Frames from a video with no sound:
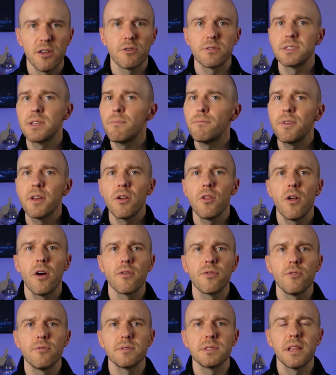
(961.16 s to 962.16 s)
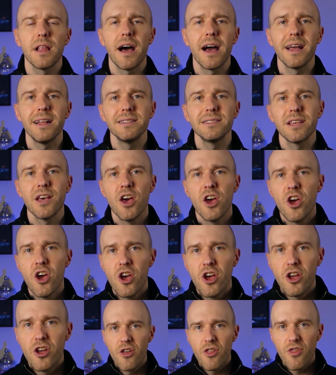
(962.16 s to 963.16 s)
or something along those lines,
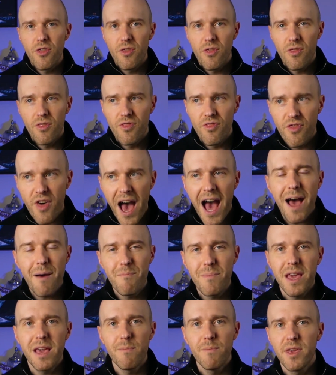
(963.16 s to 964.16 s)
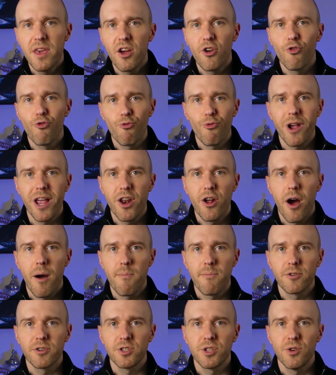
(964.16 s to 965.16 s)
that may be a great
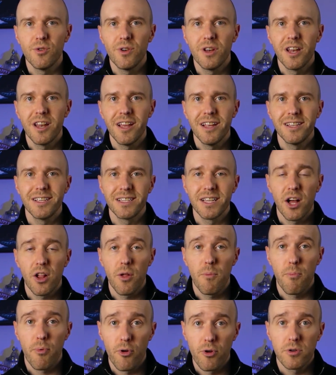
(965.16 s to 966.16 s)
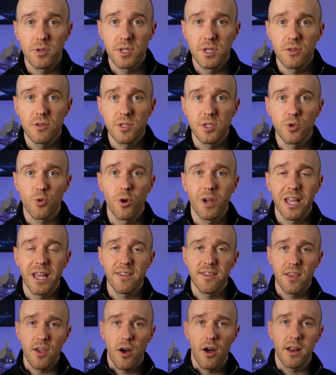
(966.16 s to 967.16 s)
opportunity to tell a personal story,
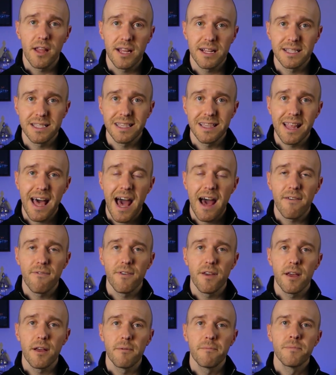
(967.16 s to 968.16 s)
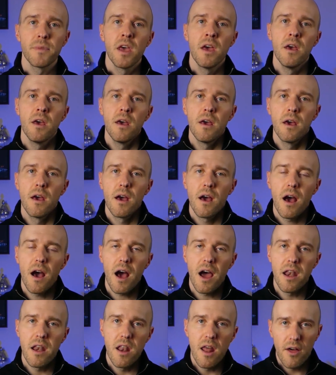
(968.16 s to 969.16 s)
get the audience laughing
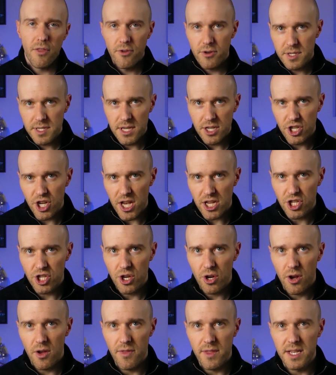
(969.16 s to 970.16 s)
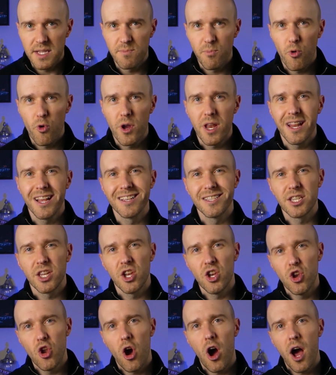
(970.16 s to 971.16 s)
Another suggestion on this point is
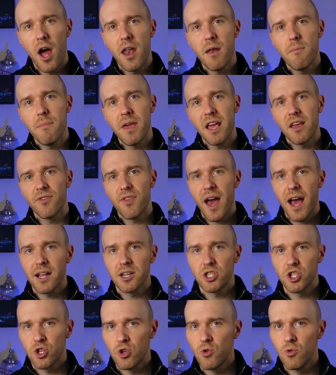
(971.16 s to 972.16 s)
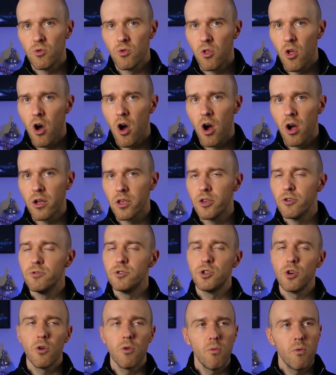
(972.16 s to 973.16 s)
to not make that too long. You
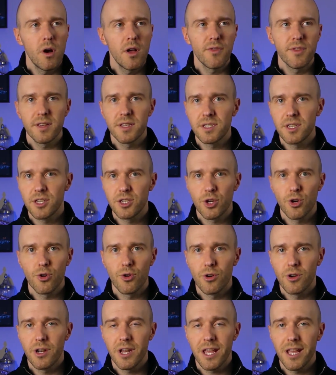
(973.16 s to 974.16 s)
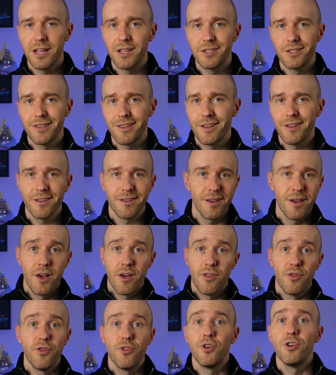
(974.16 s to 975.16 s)
don't want this to turn into
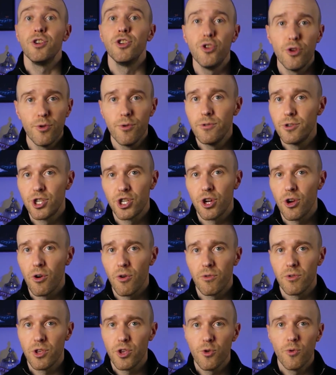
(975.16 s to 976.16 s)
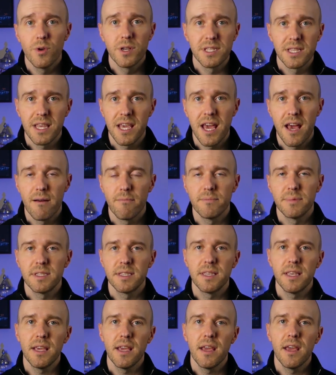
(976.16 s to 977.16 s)
the you show, you as the
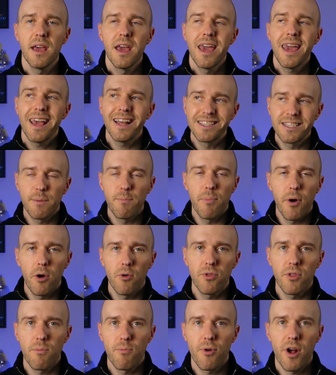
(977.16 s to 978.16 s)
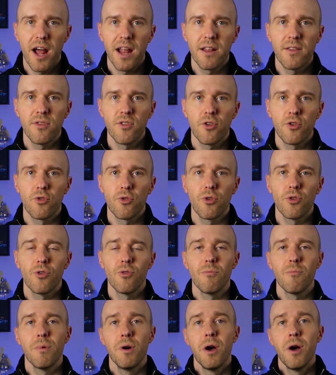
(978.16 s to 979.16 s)
MC. It's about the bride and the
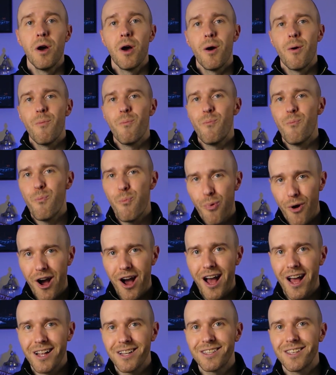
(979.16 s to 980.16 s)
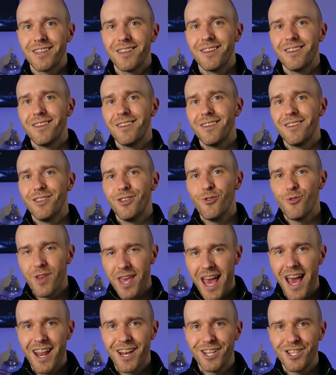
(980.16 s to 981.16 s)
groom, but you
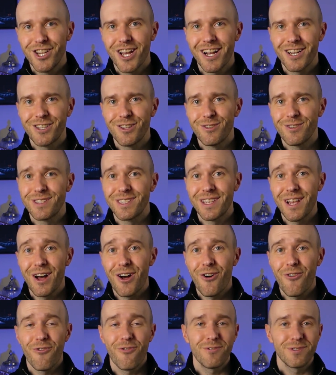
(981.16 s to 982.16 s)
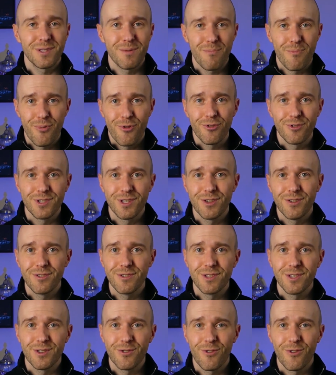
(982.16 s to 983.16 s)
can inject yourself, some personal
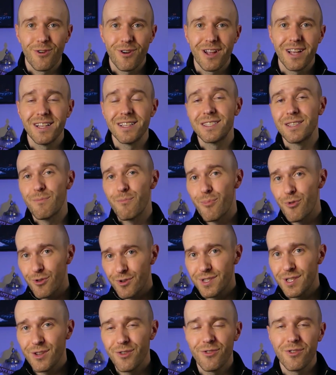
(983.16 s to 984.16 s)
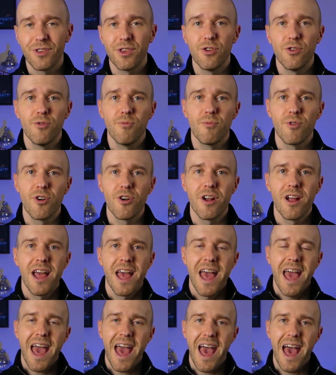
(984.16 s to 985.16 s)
stories, some personal humor,
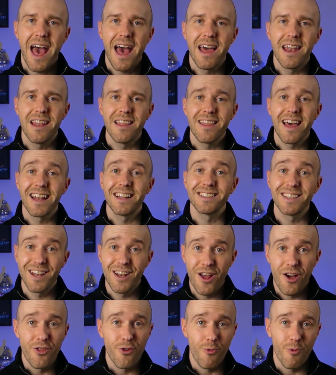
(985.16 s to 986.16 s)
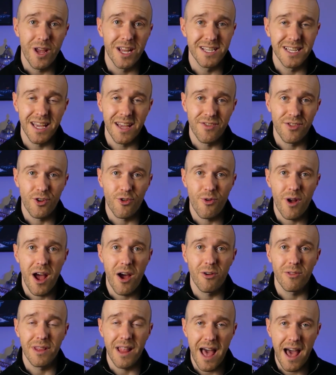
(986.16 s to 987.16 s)
and that is another way to get the
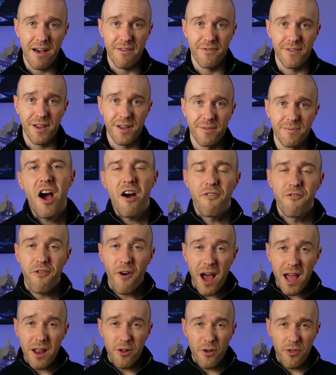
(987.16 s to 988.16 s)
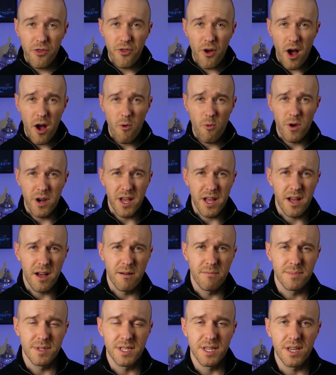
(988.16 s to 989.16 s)
crowd laughing. A final thought when it
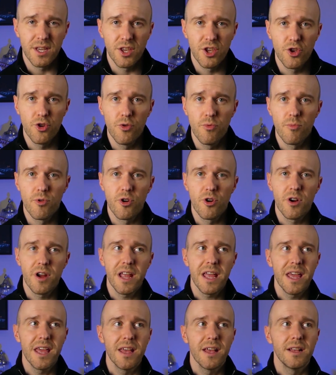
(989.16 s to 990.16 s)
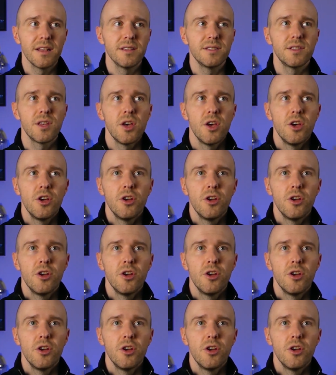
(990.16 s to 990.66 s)
comes to humor is